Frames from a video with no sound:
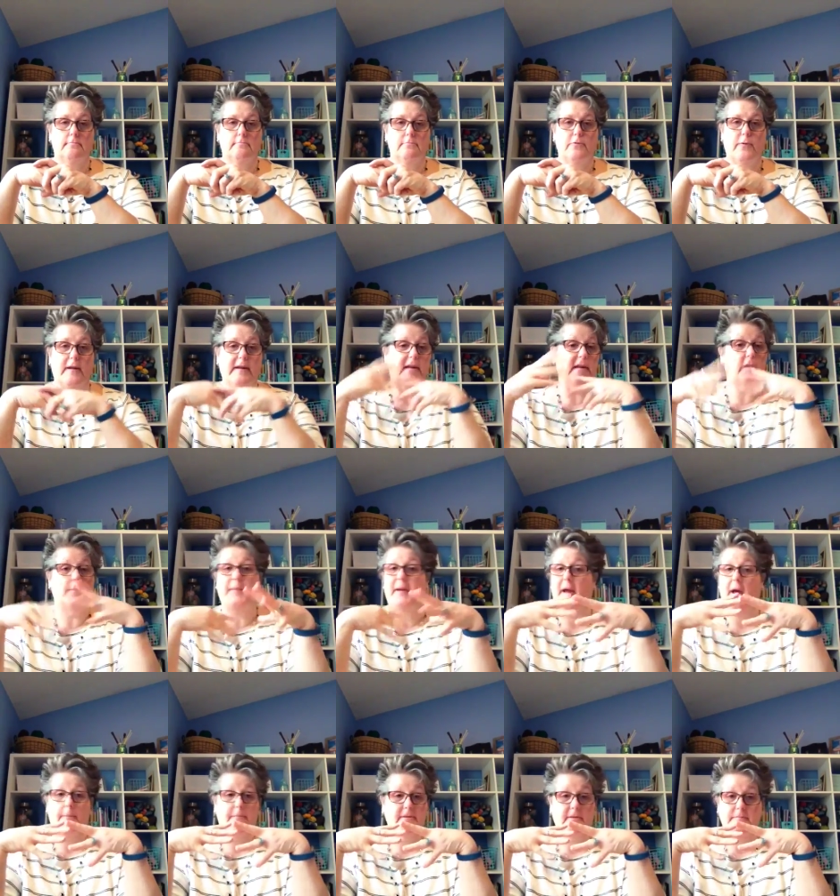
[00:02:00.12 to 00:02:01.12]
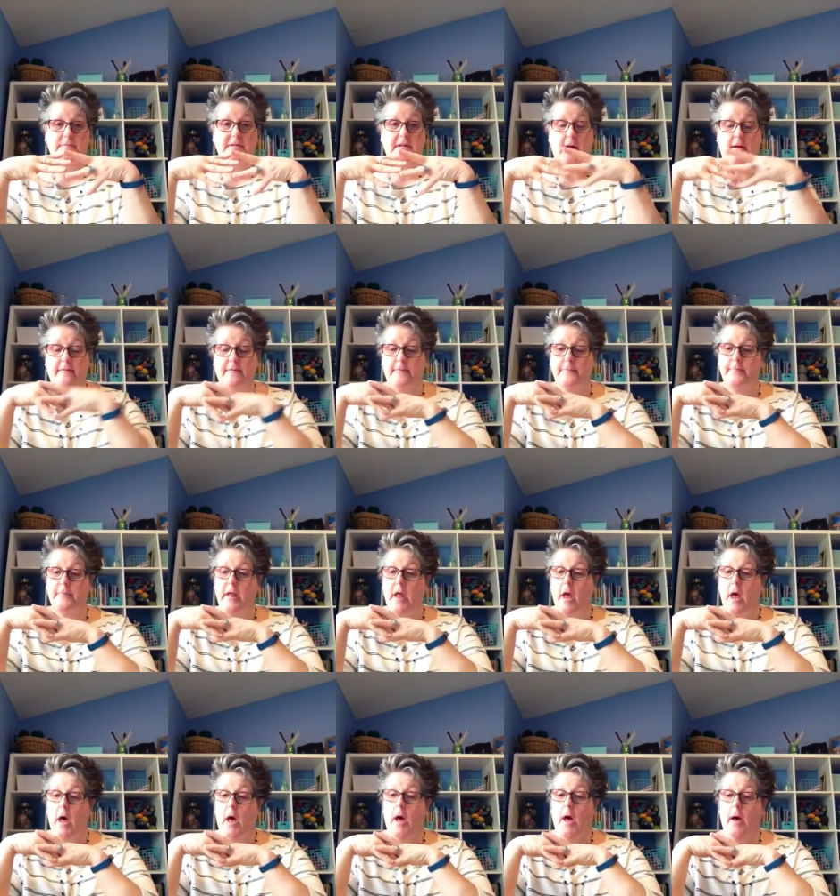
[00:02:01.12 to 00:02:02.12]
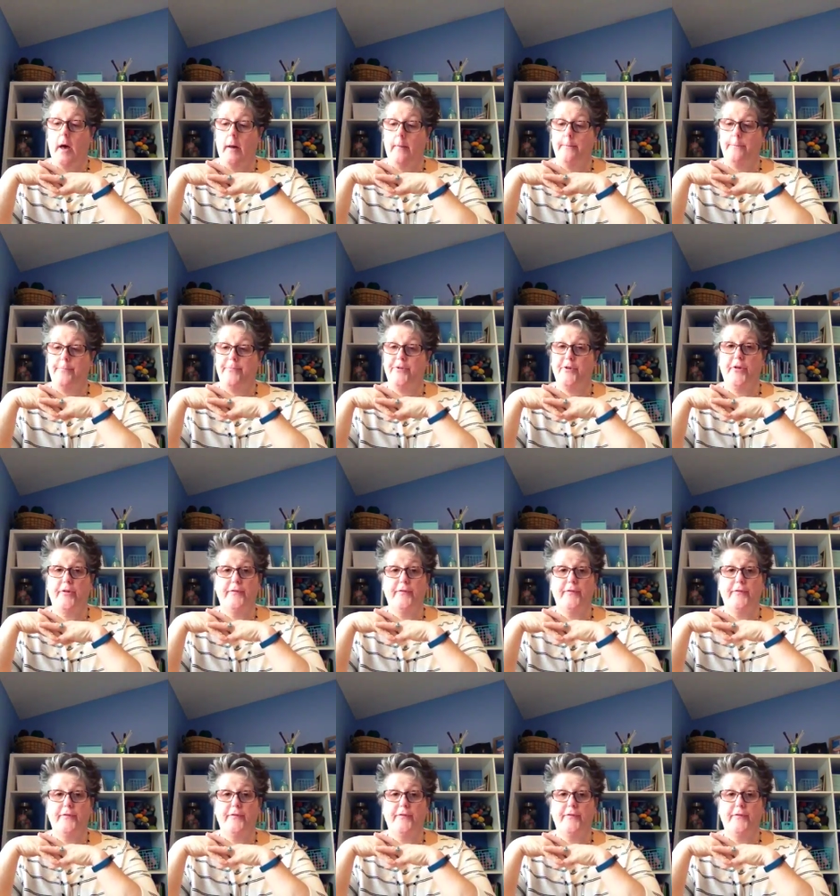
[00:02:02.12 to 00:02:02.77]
so I needed to pick up some stuff. So the